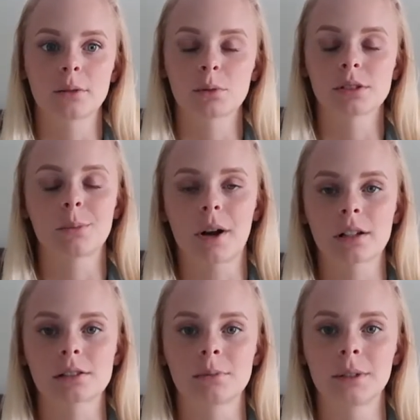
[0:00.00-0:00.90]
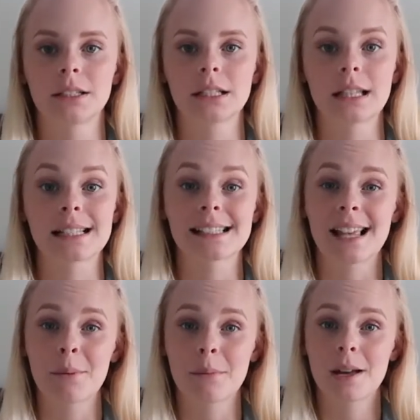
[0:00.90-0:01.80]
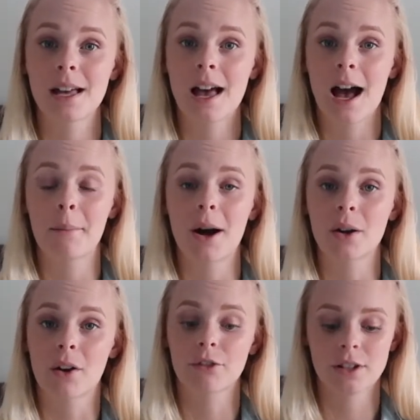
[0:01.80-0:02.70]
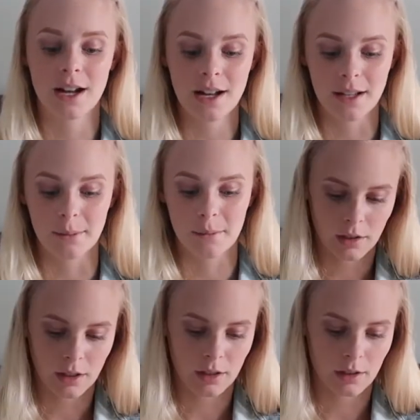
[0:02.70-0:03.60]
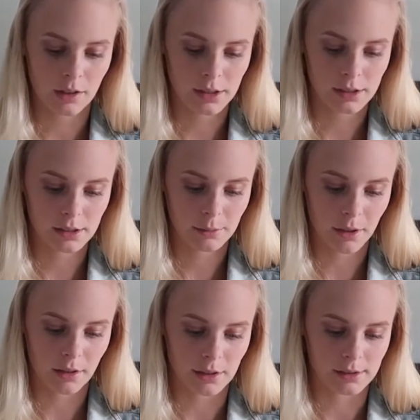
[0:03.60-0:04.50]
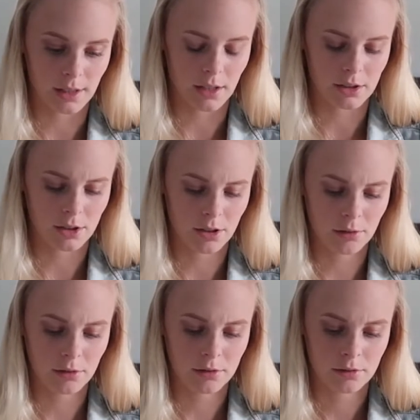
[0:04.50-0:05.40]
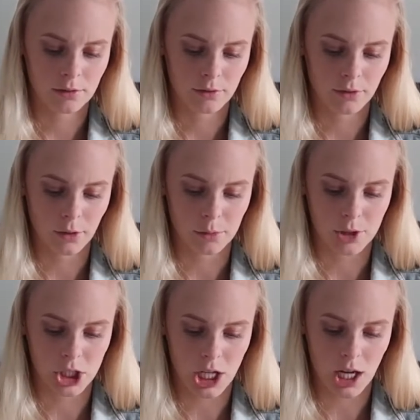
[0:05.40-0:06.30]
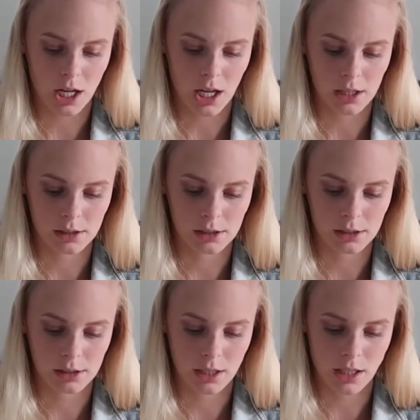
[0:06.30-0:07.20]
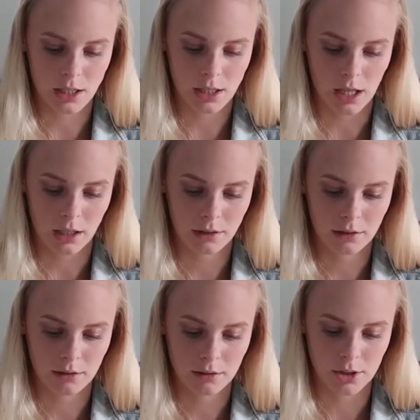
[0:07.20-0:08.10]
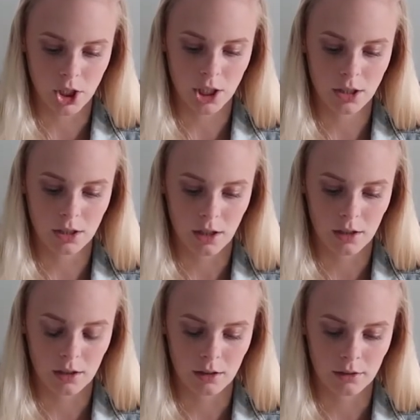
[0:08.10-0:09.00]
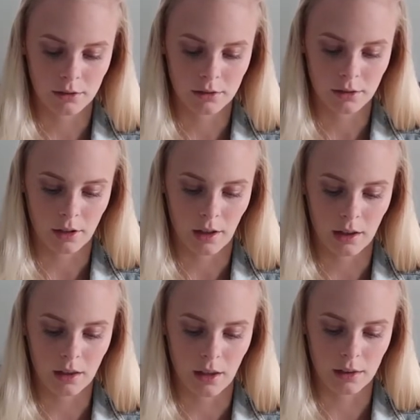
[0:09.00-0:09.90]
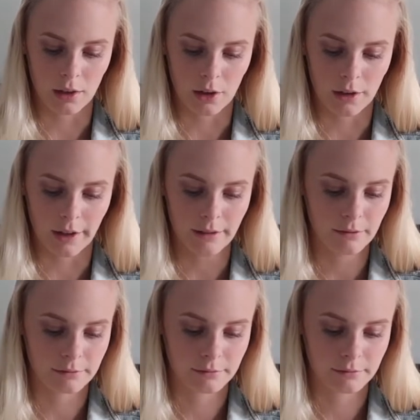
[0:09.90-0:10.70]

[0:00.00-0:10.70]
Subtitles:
It was approximately the same amount of time. And this is about extension from JSTNGLLRN.